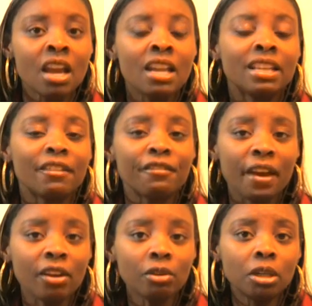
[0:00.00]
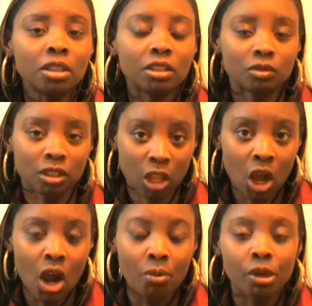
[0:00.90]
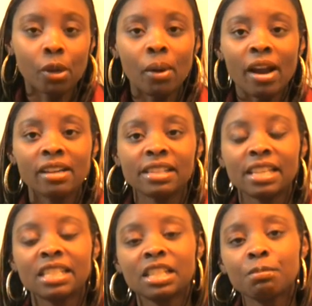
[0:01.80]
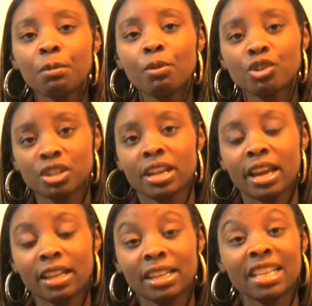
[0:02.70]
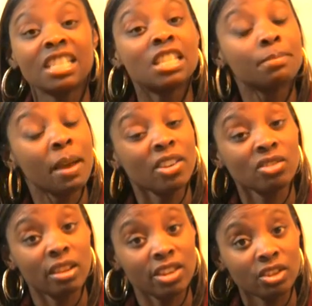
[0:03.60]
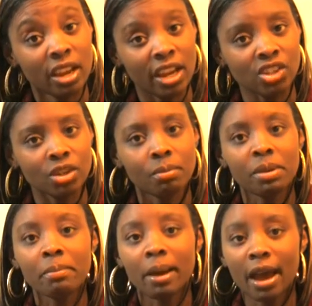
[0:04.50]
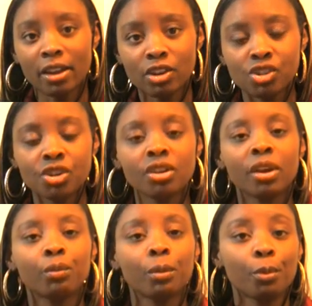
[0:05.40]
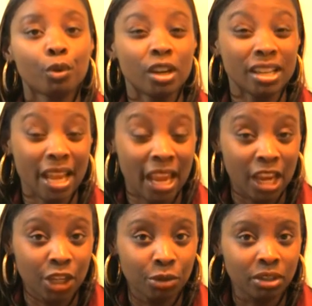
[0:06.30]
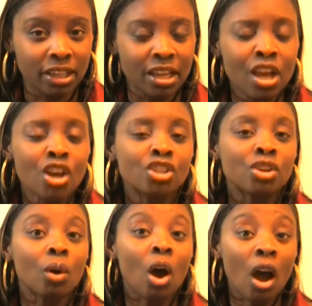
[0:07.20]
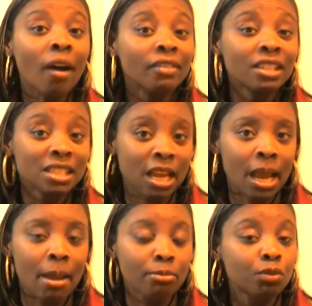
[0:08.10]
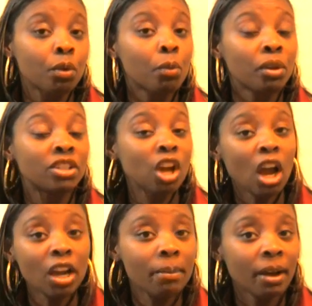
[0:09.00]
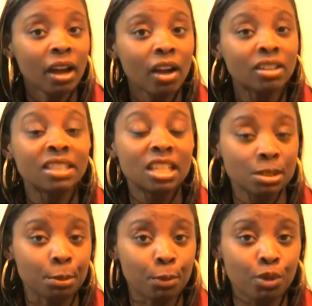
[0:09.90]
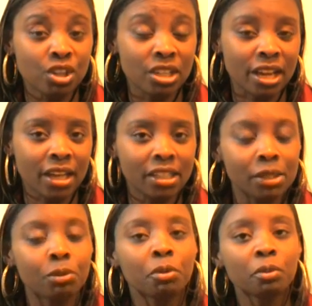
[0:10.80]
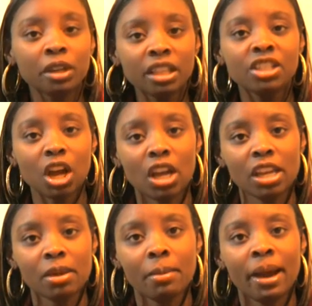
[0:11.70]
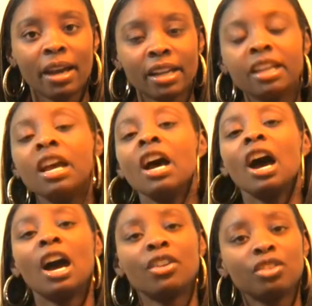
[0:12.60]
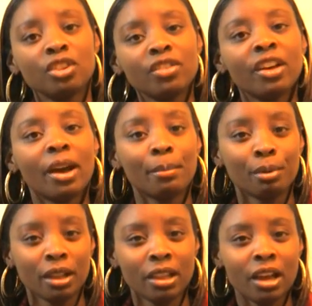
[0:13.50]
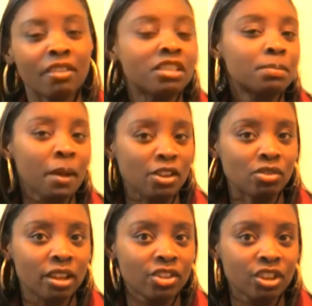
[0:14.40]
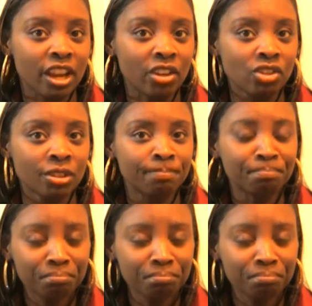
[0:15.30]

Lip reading: Now, federal law requires that disproportionality in special education be monitored and reported annually. So oftentimes when we talk about disproportionality, we're really talking about it under the umbrella of special education.